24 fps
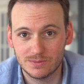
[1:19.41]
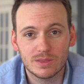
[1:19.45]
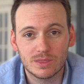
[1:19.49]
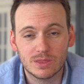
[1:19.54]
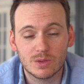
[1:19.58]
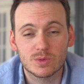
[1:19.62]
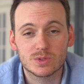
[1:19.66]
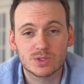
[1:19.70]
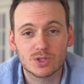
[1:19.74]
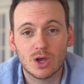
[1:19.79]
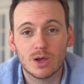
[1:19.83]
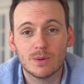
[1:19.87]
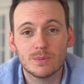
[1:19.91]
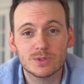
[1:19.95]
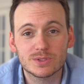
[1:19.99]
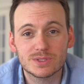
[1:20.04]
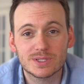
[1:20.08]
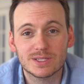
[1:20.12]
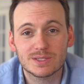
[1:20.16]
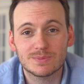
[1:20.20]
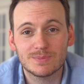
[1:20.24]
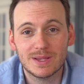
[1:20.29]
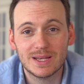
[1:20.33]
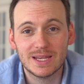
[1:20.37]
There was
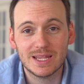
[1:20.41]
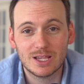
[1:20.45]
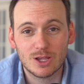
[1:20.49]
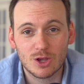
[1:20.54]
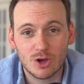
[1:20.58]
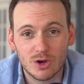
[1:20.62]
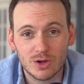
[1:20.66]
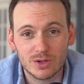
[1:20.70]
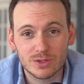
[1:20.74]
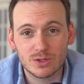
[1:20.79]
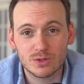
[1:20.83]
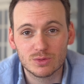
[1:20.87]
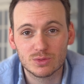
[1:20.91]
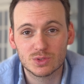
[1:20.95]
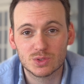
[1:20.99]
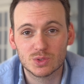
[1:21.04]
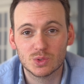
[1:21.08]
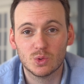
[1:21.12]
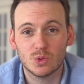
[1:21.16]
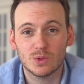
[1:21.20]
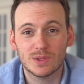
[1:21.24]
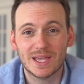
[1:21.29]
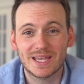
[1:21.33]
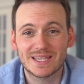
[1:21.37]
almost as many condos
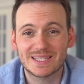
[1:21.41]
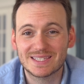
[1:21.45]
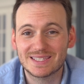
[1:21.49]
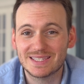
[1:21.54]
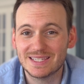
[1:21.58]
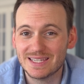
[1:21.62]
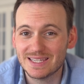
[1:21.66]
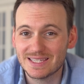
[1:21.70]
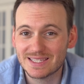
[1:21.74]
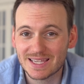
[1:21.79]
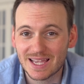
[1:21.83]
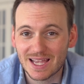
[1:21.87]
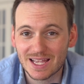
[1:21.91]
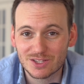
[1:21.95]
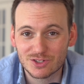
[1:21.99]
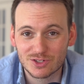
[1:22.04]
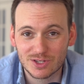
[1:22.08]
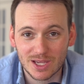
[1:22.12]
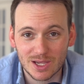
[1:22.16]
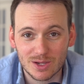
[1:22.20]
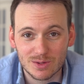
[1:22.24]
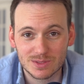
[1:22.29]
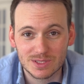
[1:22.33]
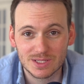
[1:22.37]
sold as detached
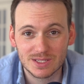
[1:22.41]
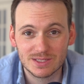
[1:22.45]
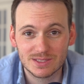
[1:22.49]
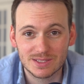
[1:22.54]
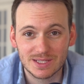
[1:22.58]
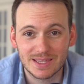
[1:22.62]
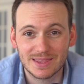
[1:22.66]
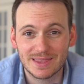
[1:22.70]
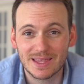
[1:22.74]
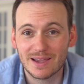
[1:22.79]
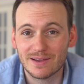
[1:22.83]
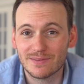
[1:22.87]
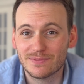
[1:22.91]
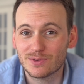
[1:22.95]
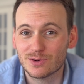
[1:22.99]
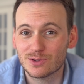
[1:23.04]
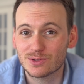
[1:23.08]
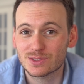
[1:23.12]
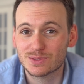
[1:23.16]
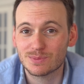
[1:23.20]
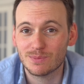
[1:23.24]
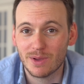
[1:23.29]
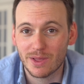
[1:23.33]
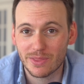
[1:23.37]
houses in that
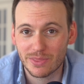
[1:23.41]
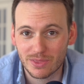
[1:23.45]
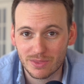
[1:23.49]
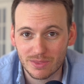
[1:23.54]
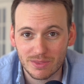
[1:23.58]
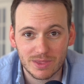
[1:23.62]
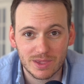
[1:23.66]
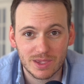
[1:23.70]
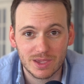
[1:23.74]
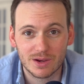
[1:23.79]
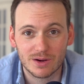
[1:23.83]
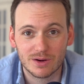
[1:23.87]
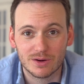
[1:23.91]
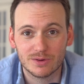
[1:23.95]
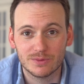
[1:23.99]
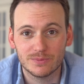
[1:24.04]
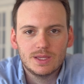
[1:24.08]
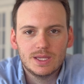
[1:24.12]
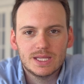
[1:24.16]
first month of the year.